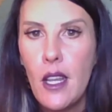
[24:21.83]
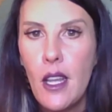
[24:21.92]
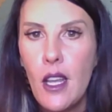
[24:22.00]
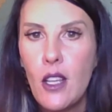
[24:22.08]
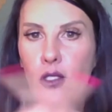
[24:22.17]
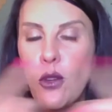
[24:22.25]

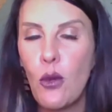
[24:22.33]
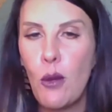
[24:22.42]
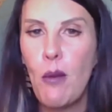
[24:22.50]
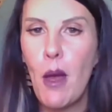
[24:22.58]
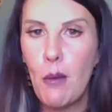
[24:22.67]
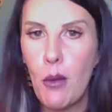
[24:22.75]
So
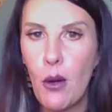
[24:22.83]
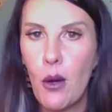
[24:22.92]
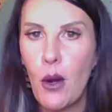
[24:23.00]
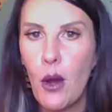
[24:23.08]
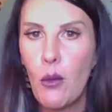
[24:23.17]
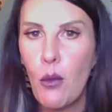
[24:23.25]
remember,
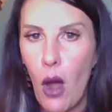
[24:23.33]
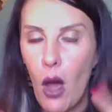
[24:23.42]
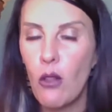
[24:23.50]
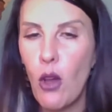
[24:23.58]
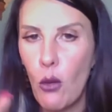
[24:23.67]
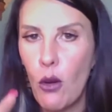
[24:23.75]

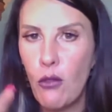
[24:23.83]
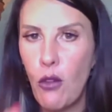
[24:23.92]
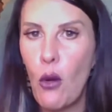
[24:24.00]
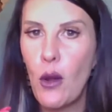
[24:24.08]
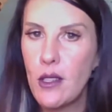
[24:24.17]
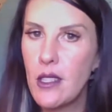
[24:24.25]
although we're
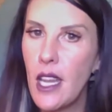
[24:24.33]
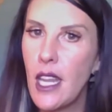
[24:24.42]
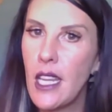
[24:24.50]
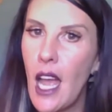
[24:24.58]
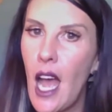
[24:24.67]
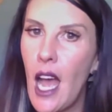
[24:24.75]

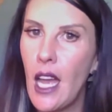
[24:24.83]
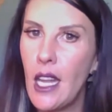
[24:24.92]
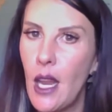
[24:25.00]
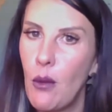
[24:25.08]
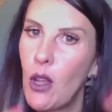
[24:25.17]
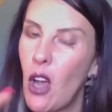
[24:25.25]
focusing on,
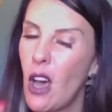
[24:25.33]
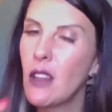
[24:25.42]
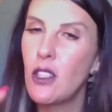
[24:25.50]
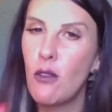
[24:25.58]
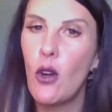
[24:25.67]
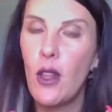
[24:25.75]
and we call the
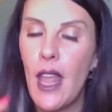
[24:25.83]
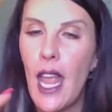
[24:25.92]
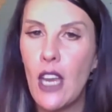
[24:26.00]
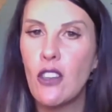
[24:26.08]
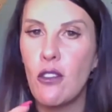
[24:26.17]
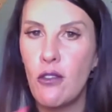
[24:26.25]
Devonian the
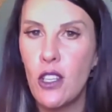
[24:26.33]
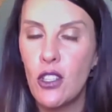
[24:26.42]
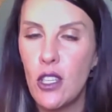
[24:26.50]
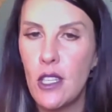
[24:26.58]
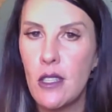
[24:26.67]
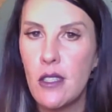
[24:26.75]
Age of
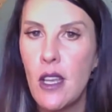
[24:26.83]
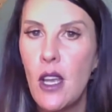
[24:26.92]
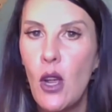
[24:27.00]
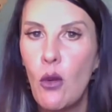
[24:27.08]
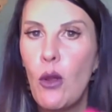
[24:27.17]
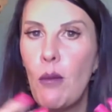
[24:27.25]
Fishes,
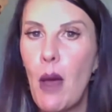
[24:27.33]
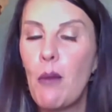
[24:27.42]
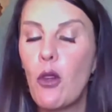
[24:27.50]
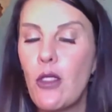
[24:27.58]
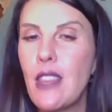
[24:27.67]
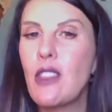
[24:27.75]

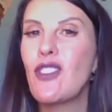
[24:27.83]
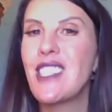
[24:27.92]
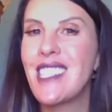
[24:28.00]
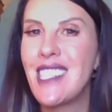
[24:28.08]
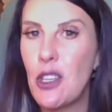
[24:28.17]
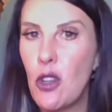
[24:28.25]
remember that there's
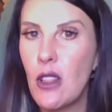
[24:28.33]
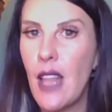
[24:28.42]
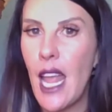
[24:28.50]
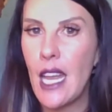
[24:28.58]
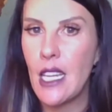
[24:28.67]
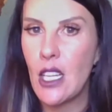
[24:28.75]
still
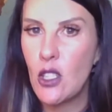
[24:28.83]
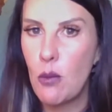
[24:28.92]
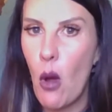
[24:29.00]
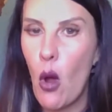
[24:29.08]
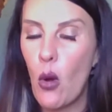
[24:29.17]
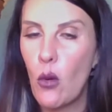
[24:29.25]
land
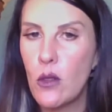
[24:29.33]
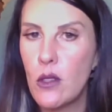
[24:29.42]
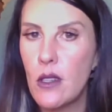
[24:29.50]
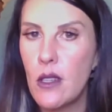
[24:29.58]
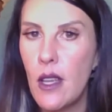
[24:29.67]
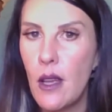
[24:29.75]

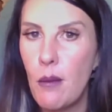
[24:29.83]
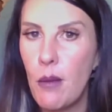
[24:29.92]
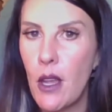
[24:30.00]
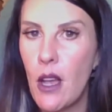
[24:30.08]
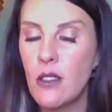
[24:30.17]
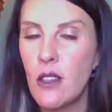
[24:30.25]
exposed
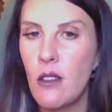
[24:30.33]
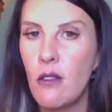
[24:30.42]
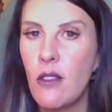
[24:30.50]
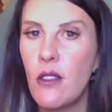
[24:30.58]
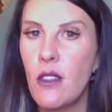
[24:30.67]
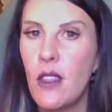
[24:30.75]
because of
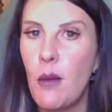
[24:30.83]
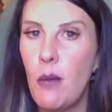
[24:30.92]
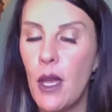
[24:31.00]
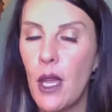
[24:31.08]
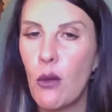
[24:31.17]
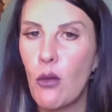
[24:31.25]
the
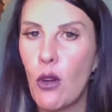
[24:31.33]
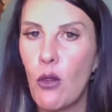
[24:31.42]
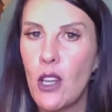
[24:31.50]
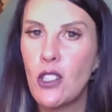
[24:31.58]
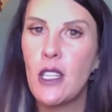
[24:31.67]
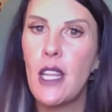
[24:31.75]
big
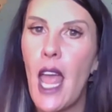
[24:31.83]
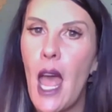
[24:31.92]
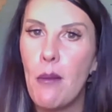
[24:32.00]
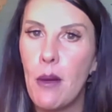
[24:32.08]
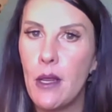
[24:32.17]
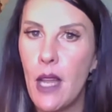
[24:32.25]
regression that
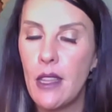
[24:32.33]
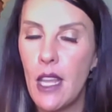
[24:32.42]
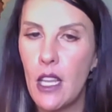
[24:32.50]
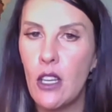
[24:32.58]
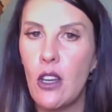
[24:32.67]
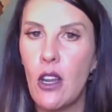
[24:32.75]
happened at the
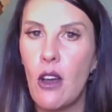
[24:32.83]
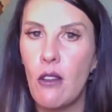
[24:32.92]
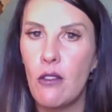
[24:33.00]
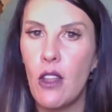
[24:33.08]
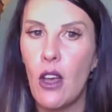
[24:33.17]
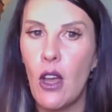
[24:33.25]
end of
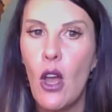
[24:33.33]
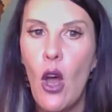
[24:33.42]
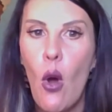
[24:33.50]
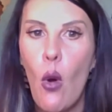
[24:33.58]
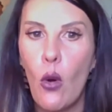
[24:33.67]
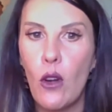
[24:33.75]
the
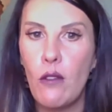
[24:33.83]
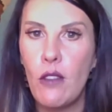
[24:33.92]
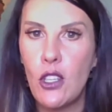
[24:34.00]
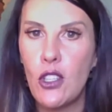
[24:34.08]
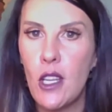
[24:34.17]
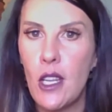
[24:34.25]

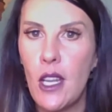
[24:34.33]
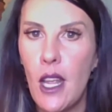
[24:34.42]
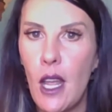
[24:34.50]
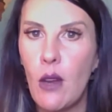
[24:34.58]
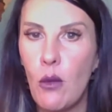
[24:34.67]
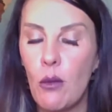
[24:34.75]
Ordovician.
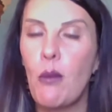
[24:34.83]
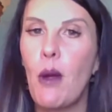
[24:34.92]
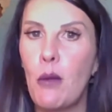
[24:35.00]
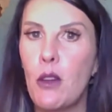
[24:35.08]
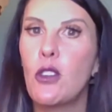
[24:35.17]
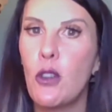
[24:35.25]
And
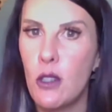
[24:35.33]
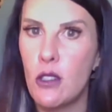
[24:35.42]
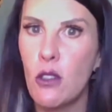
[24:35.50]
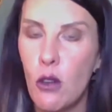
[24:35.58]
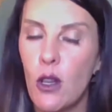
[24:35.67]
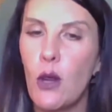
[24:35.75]
remember, during the
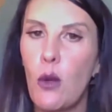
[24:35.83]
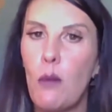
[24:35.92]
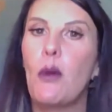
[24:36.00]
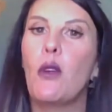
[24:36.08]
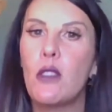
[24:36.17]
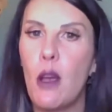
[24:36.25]
Silurian, we
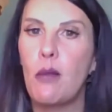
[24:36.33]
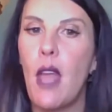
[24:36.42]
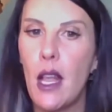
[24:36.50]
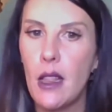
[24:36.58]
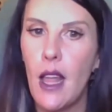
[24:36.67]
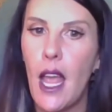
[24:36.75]
built up
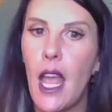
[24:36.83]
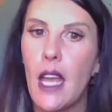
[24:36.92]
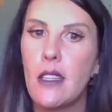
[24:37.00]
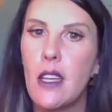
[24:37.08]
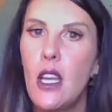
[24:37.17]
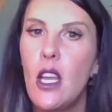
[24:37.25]
that
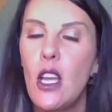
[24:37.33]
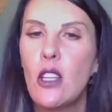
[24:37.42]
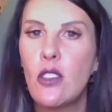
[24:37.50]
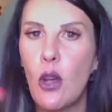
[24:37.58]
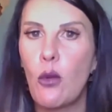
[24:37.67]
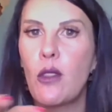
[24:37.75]
land.
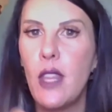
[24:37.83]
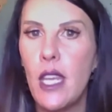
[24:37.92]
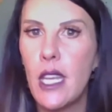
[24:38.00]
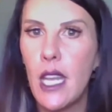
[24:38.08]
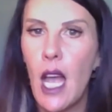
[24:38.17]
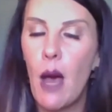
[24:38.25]
So we're
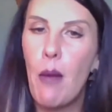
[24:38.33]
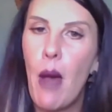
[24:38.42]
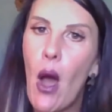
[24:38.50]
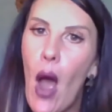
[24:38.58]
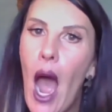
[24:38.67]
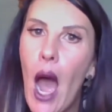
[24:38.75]
thinking
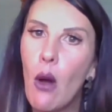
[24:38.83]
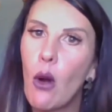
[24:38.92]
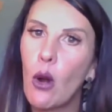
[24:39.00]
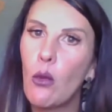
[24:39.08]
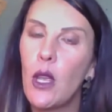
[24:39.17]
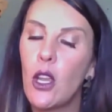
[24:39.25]
about how
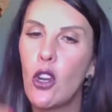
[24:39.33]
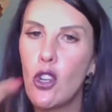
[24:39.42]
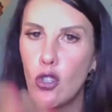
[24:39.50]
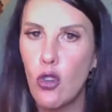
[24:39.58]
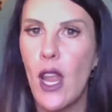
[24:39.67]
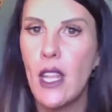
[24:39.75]
are we going to
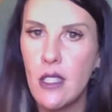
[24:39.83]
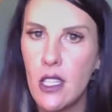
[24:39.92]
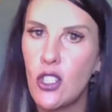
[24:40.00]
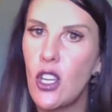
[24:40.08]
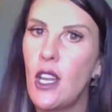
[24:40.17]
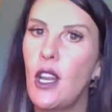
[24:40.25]

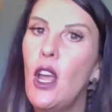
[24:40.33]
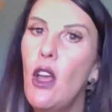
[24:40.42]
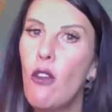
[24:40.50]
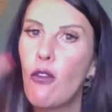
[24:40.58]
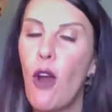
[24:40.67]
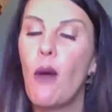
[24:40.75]
transition
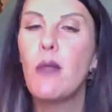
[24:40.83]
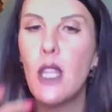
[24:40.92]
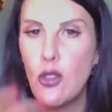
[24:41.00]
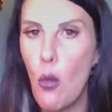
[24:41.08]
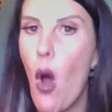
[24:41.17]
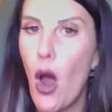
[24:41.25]
from
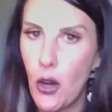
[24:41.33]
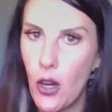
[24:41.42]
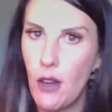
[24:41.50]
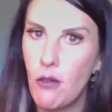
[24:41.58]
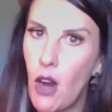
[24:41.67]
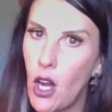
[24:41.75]
these water
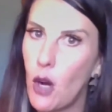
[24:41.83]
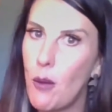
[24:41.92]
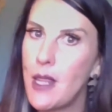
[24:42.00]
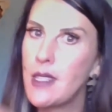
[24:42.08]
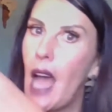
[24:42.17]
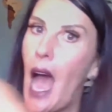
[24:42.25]

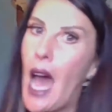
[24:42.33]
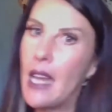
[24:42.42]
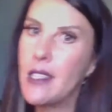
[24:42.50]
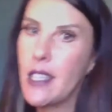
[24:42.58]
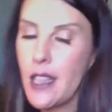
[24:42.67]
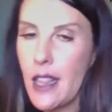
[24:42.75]
environments
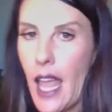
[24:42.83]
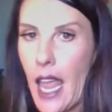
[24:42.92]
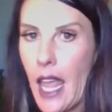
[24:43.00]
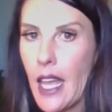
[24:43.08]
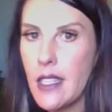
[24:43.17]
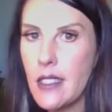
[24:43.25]
onto
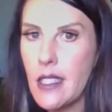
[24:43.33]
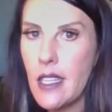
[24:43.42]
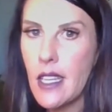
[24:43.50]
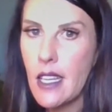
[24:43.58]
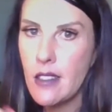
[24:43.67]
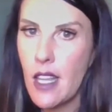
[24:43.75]
land?
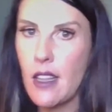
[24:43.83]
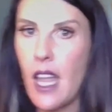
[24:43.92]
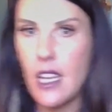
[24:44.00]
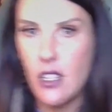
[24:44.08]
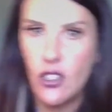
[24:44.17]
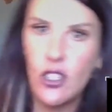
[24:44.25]
Because that
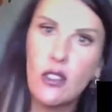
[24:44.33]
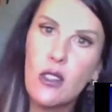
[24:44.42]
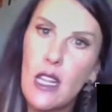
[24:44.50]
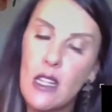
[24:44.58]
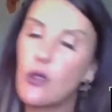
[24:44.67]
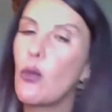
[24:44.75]
land is just,
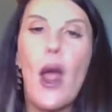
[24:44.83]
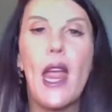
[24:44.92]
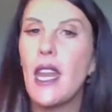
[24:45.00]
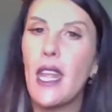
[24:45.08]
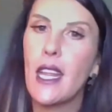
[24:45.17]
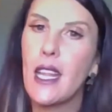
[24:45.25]
it's
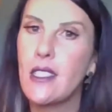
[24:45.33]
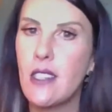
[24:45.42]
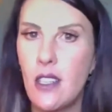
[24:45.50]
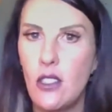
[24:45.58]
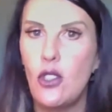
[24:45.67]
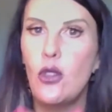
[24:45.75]
waiting. It's a
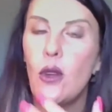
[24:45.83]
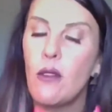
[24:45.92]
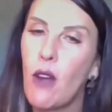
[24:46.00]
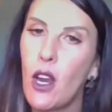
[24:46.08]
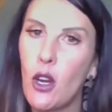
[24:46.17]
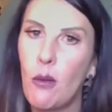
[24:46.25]
new
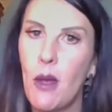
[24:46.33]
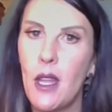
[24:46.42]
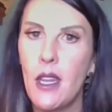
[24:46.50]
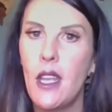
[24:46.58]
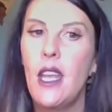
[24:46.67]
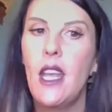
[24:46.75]
environment
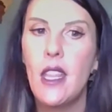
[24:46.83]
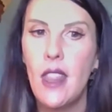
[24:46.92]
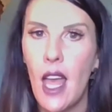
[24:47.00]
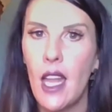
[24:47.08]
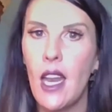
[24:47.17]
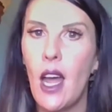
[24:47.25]

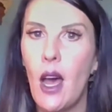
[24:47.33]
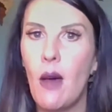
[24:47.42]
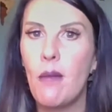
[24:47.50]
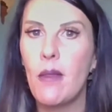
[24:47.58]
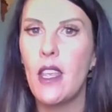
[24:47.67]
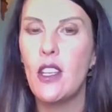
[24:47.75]
that
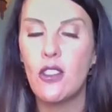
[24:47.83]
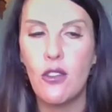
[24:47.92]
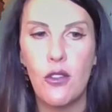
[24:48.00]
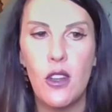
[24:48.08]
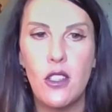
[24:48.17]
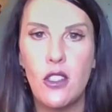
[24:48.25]
is
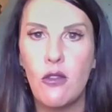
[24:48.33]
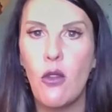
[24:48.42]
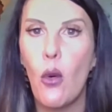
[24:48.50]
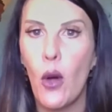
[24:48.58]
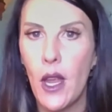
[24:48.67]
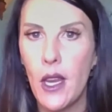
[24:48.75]

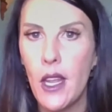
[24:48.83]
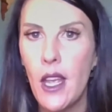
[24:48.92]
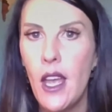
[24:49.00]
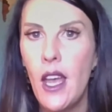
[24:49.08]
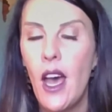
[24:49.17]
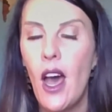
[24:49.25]
devoid
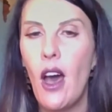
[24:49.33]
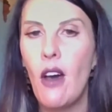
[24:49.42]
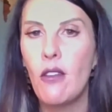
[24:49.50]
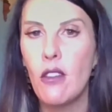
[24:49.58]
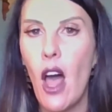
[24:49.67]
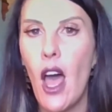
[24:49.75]
of
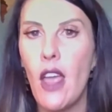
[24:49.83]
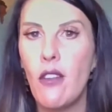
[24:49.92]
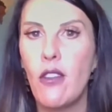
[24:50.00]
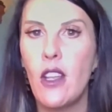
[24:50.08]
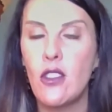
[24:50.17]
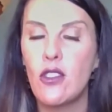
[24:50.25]
life.
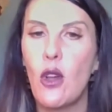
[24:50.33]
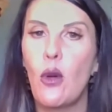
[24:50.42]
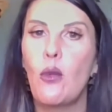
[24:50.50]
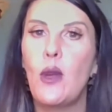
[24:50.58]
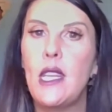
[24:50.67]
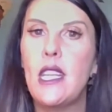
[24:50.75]
And so
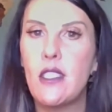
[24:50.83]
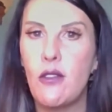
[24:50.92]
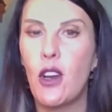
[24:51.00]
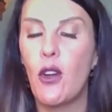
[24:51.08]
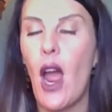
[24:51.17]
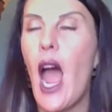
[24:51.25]
we need to
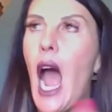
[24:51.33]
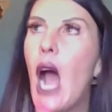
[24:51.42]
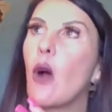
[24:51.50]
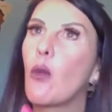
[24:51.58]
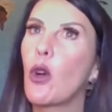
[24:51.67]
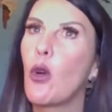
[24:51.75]
figure out
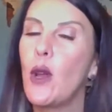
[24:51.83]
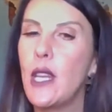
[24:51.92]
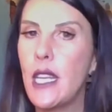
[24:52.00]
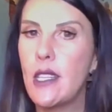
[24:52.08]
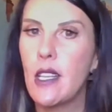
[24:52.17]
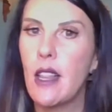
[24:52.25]
how we're going to
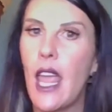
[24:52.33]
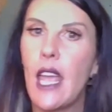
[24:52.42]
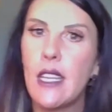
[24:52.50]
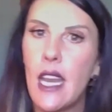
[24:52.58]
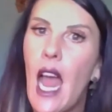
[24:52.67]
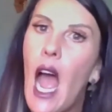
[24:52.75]
get to
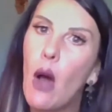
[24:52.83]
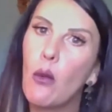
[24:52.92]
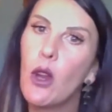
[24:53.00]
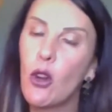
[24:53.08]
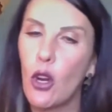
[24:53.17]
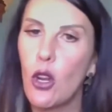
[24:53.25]
land and how we
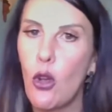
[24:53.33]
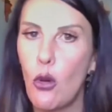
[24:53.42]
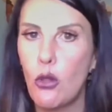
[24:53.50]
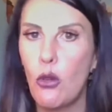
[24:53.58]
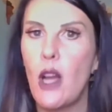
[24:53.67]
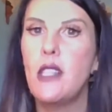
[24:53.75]
are going to go
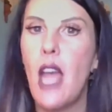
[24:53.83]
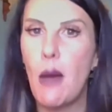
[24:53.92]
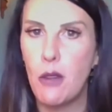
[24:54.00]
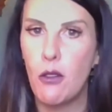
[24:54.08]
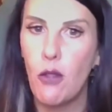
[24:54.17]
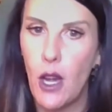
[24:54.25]
through
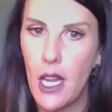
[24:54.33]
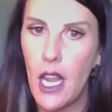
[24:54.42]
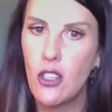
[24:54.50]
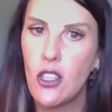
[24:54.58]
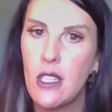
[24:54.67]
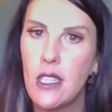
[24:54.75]
adaptive
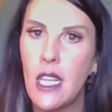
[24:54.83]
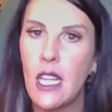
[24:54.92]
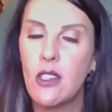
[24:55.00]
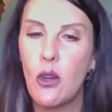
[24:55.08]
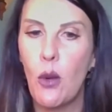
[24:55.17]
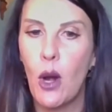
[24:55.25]
radiation to get
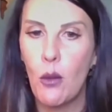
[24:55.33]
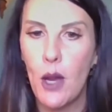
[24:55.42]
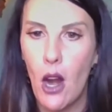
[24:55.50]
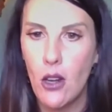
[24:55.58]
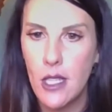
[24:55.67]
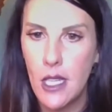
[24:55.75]
to where we
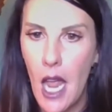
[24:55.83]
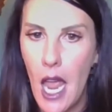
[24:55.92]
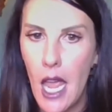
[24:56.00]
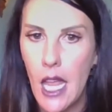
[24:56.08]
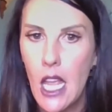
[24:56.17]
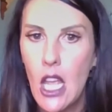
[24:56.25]
are today.